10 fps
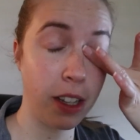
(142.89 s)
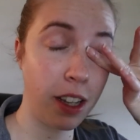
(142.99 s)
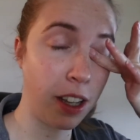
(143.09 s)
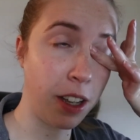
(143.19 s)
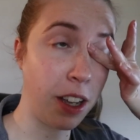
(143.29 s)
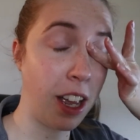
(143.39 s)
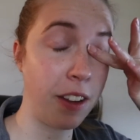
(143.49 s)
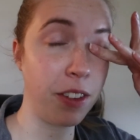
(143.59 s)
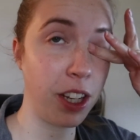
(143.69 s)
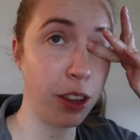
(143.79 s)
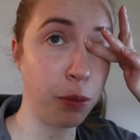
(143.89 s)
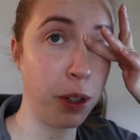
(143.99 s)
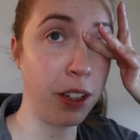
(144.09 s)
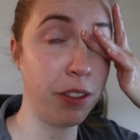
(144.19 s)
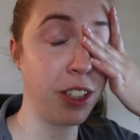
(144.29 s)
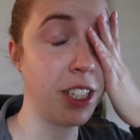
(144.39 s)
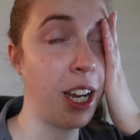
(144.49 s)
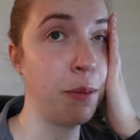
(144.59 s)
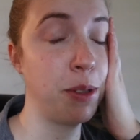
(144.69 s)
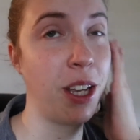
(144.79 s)
I have like 3 different
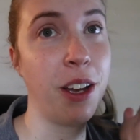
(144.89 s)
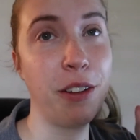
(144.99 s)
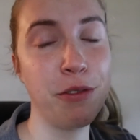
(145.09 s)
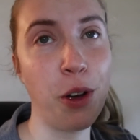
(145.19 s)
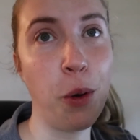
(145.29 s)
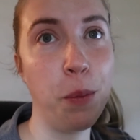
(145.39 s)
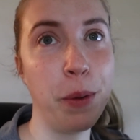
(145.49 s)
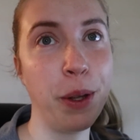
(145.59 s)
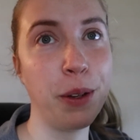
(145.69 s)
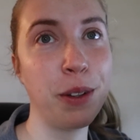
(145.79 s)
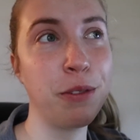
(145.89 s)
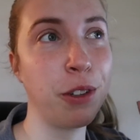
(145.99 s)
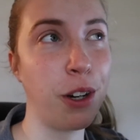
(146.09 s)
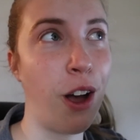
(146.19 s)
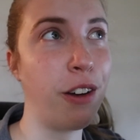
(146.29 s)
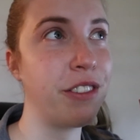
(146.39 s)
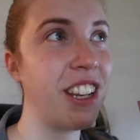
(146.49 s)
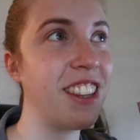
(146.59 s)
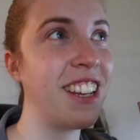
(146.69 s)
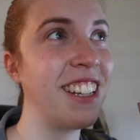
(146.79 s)
types of oat milk for
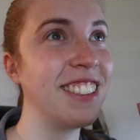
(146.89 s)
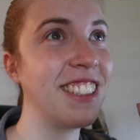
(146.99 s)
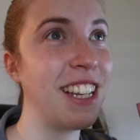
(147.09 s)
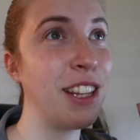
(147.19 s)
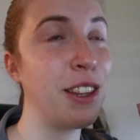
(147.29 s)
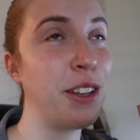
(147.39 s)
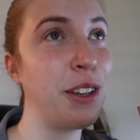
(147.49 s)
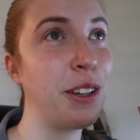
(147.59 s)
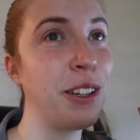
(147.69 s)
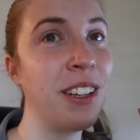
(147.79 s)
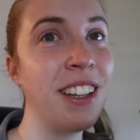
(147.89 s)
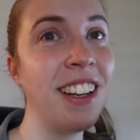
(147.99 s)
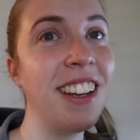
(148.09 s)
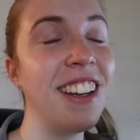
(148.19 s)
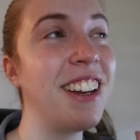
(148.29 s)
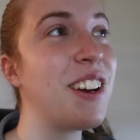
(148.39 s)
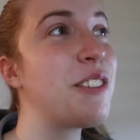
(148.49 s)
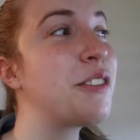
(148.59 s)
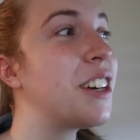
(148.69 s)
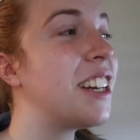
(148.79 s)
coffee things in the
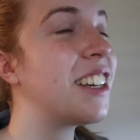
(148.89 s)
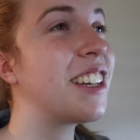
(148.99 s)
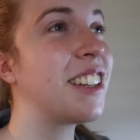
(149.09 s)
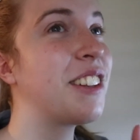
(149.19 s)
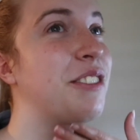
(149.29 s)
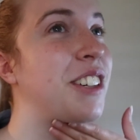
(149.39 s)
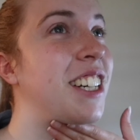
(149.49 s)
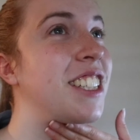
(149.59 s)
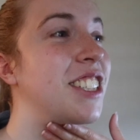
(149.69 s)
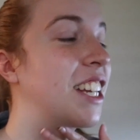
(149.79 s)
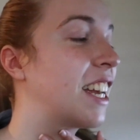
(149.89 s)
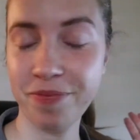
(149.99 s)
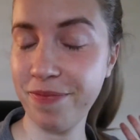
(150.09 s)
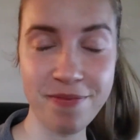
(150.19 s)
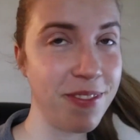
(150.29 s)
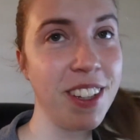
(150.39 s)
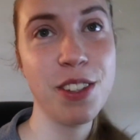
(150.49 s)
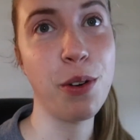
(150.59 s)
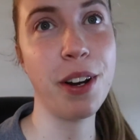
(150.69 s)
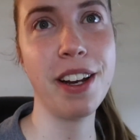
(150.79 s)
fridge.
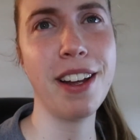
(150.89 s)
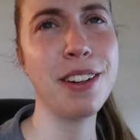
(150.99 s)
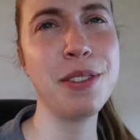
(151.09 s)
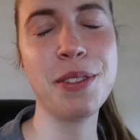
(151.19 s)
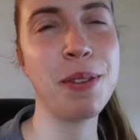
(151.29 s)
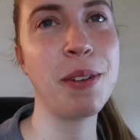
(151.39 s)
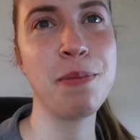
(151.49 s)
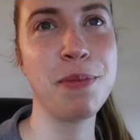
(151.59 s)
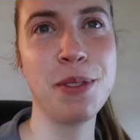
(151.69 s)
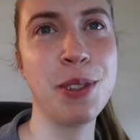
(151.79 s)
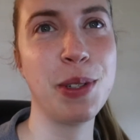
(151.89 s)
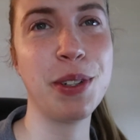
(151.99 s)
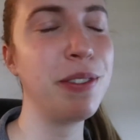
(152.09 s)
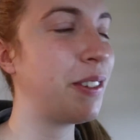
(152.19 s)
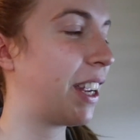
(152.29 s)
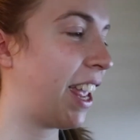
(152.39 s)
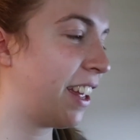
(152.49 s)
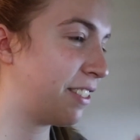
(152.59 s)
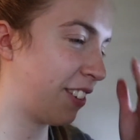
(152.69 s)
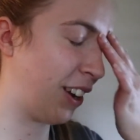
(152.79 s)
Sorry, I
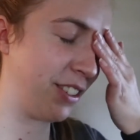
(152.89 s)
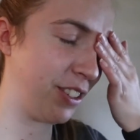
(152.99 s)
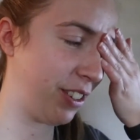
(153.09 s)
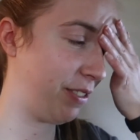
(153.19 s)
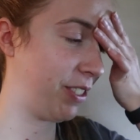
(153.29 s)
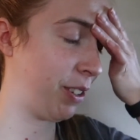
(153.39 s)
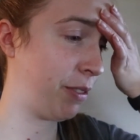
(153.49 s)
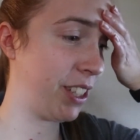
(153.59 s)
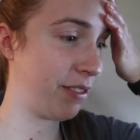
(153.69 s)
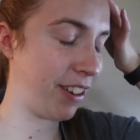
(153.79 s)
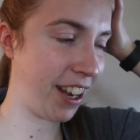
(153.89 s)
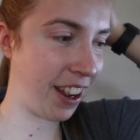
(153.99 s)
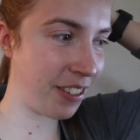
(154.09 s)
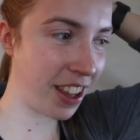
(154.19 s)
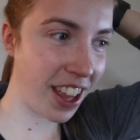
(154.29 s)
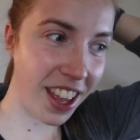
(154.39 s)
can't concentrate for some reason right now.